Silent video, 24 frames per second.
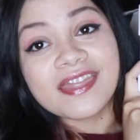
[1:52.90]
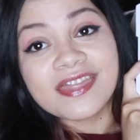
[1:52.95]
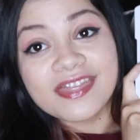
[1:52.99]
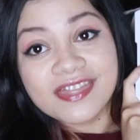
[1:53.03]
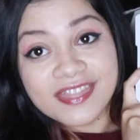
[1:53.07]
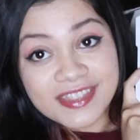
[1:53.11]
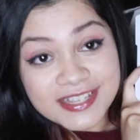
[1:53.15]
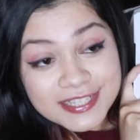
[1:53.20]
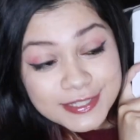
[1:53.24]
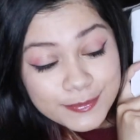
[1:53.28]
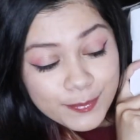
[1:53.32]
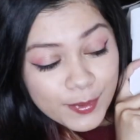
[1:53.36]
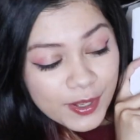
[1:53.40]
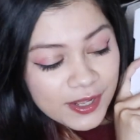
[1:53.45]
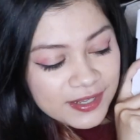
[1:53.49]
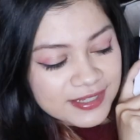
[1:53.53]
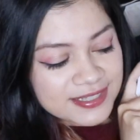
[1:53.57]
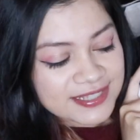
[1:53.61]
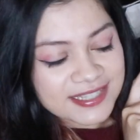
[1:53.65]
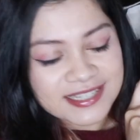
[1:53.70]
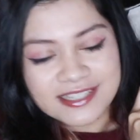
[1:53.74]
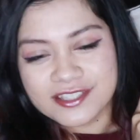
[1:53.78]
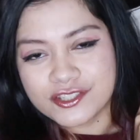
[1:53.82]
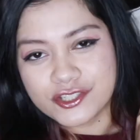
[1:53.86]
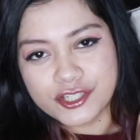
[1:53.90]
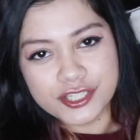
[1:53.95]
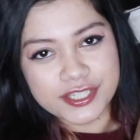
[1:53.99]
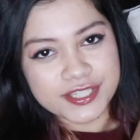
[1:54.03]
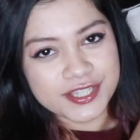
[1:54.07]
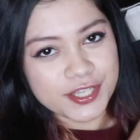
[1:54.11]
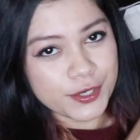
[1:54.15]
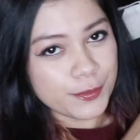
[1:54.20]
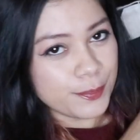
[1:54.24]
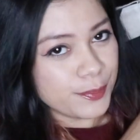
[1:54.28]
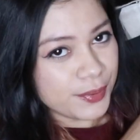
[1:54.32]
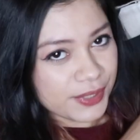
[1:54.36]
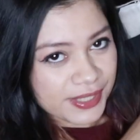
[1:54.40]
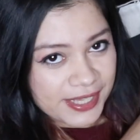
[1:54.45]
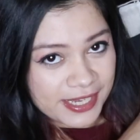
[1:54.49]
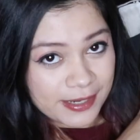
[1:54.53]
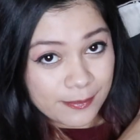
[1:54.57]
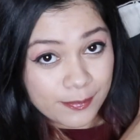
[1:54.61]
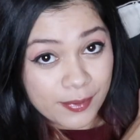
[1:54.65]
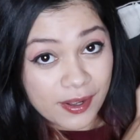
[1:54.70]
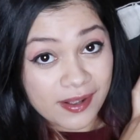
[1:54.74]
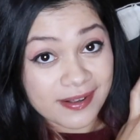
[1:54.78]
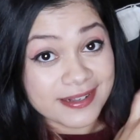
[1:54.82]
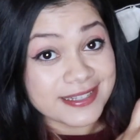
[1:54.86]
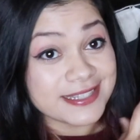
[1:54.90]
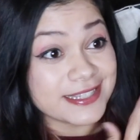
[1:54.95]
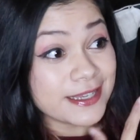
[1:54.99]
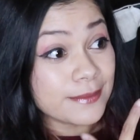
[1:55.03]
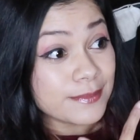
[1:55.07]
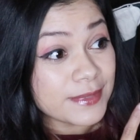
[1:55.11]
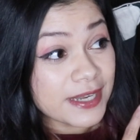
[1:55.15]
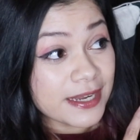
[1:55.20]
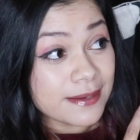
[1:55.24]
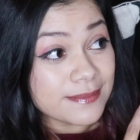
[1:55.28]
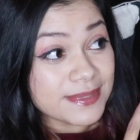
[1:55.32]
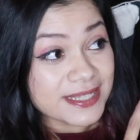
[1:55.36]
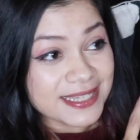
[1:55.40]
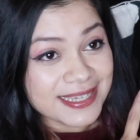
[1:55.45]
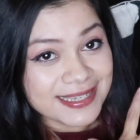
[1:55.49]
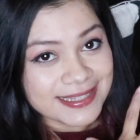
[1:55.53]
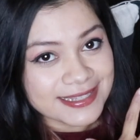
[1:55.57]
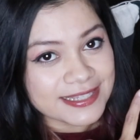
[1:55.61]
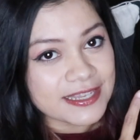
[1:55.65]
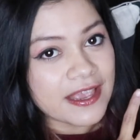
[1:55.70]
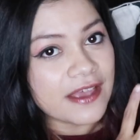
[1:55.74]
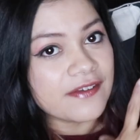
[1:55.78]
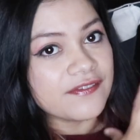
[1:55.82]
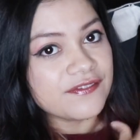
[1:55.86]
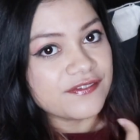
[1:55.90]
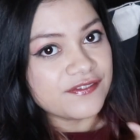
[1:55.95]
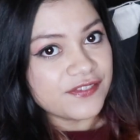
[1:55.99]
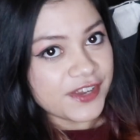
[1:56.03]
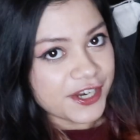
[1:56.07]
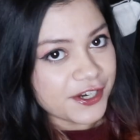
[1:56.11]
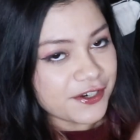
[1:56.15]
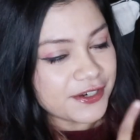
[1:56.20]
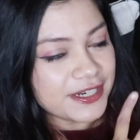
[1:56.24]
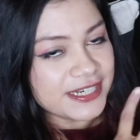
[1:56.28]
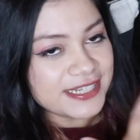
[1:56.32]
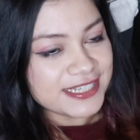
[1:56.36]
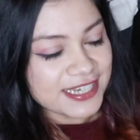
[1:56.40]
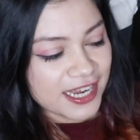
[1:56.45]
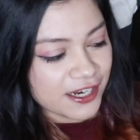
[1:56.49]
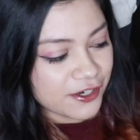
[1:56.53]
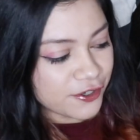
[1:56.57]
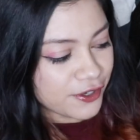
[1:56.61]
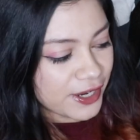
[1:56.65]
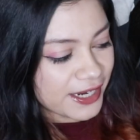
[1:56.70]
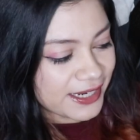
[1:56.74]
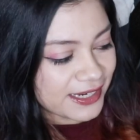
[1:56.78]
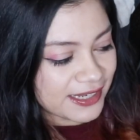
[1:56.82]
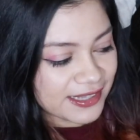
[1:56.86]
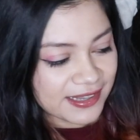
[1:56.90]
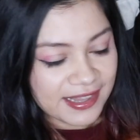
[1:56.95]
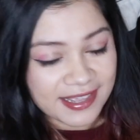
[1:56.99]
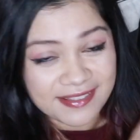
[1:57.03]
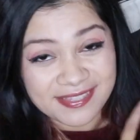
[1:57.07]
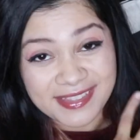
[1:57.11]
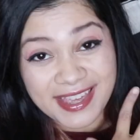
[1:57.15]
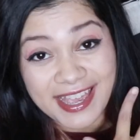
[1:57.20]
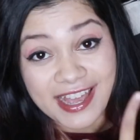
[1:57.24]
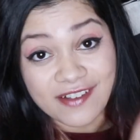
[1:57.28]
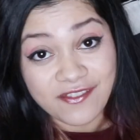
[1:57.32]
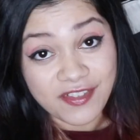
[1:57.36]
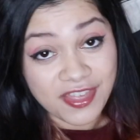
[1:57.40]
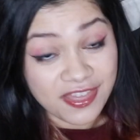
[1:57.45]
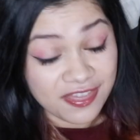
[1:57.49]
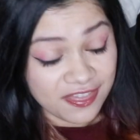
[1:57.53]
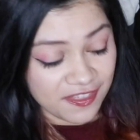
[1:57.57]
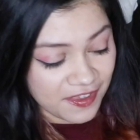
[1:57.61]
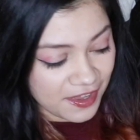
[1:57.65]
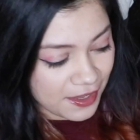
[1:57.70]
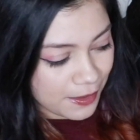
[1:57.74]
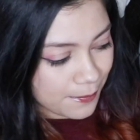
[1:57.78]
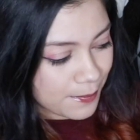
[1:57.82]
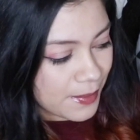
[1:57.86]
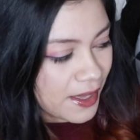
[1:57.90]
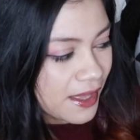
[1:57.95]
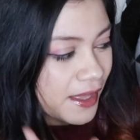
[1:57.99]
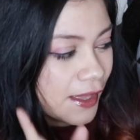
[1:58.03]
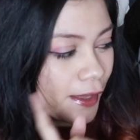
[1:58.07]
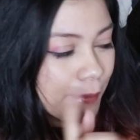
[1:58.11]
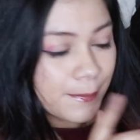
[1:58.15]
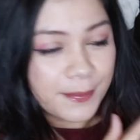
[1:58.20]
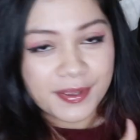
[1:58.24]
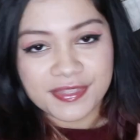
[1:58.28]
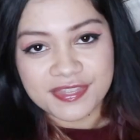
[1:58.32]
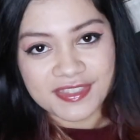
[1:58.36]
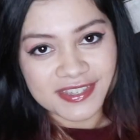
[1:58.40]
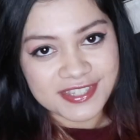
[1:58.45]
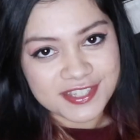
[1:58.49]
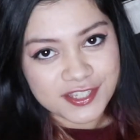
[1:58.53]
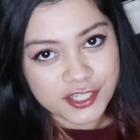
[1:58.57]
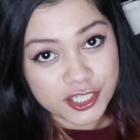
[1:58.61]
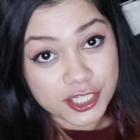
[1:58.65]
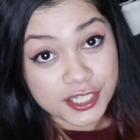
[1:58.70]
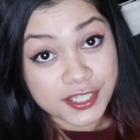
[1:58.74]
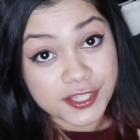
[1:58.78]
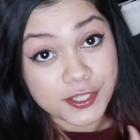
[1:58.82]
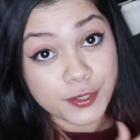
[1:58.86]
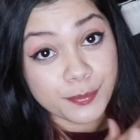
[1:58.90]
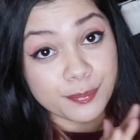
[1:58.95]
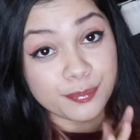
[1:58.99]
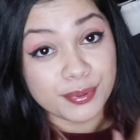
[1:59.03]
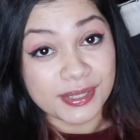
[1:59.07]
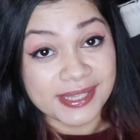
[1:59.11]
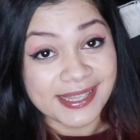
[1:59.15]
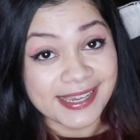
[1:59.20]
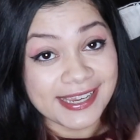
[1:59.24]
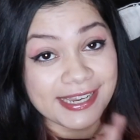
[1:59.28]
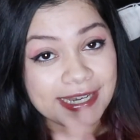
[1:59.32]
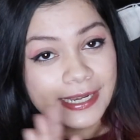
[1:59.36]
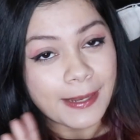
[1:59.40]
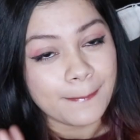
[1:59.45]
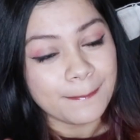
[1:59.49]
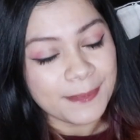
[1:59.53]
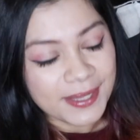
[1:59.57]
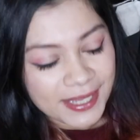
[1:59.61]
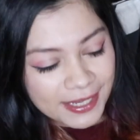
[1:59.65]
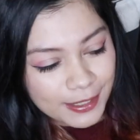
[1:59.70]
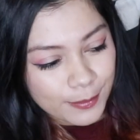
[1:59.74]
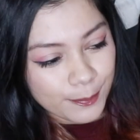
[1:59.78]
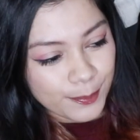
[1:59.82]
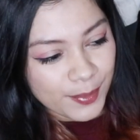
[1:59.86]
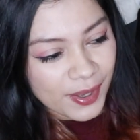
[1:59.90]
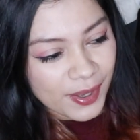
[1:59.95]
This box is just their plain box. Sometimes it's very decorated, like they have a theme, but this is just their plain pink